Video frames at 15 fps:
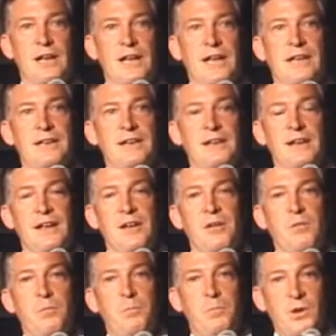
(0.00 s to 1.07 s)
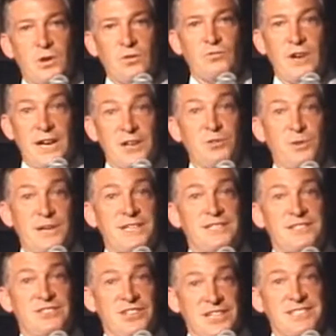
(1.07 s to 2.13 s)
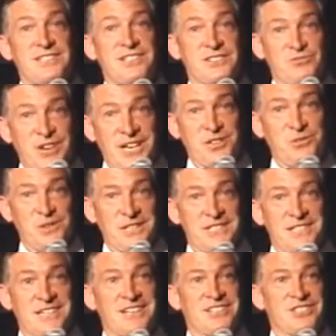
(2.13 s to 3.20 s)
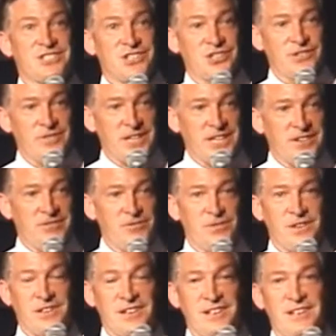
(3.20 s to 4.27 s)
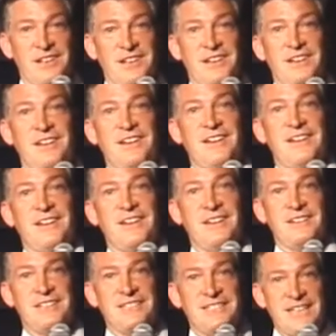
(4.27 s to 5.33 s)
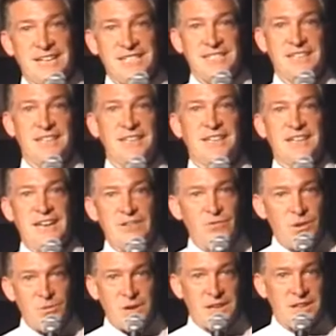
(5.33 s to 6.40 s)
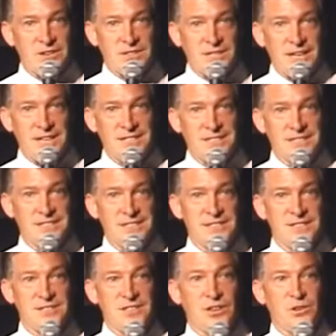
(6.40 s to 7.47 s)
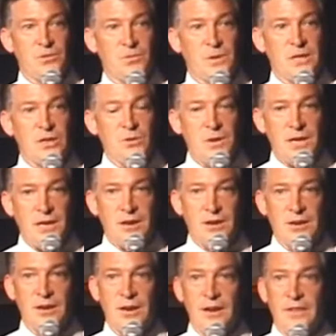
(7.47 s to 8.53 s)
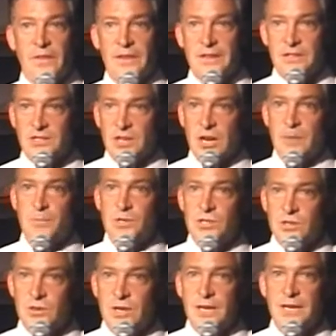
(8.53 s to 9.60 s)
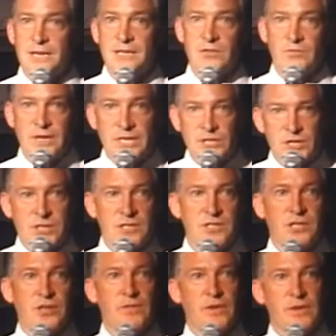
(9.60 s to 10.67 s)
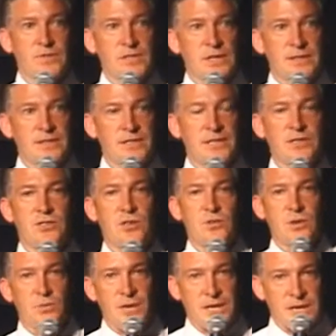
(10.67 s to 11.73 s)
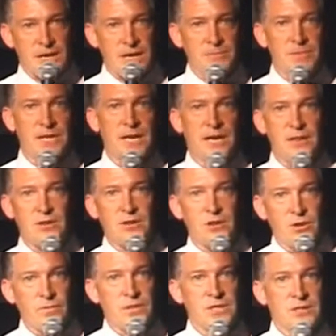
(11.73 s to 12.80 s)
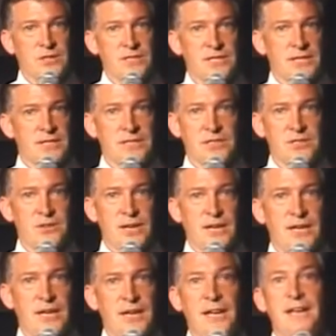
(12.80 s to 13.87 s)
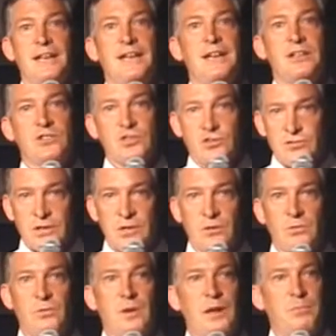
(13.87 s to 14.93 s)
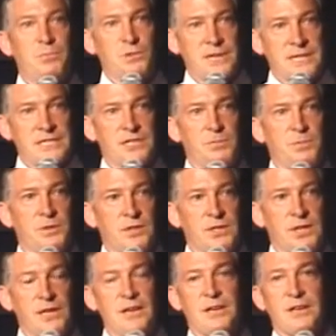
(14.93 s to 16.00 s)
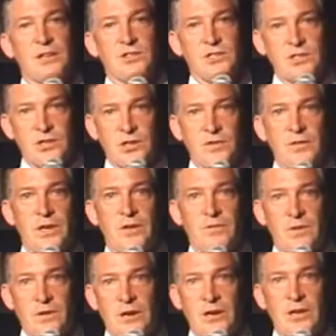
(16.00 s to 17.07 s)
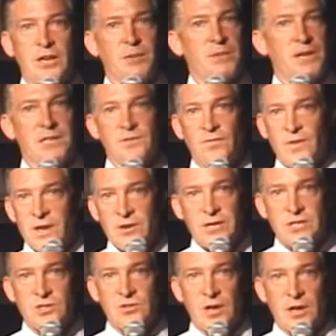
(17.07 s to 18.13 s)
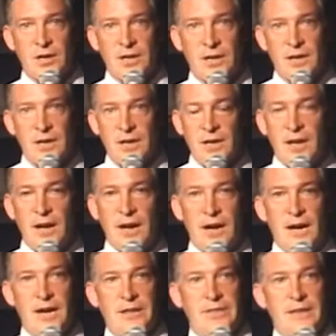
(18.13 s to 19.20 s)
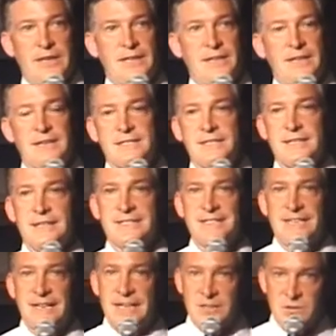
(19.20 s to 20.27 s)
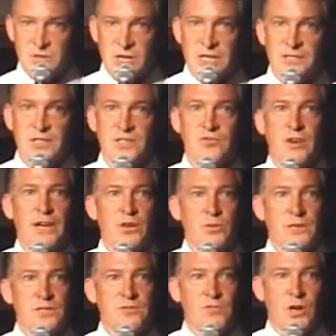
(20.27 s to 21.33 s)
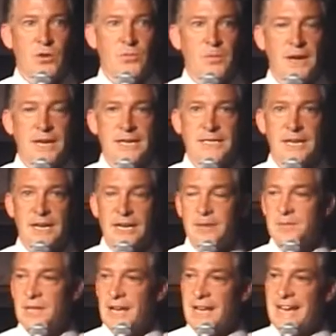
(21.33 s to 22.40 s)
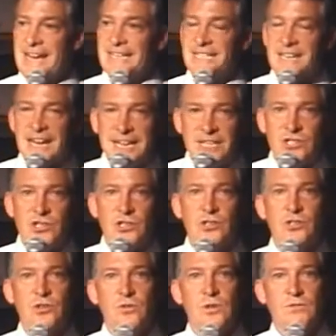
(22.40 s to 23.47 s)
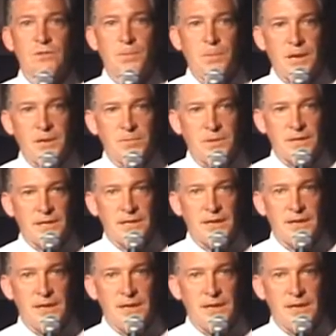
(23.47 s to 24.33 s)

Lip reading: And Bill Rehnquist, Justice Rehnquist, the conservative, dissented in every one of those cases. So when you hear that there's an opportunity to reach conservatives on this issue, that we can come together to overturn Citizens United, it is true. A principled conservative argument is very strong. That this is, as Justice Rehnquist wrote many times, a danger to the Republic.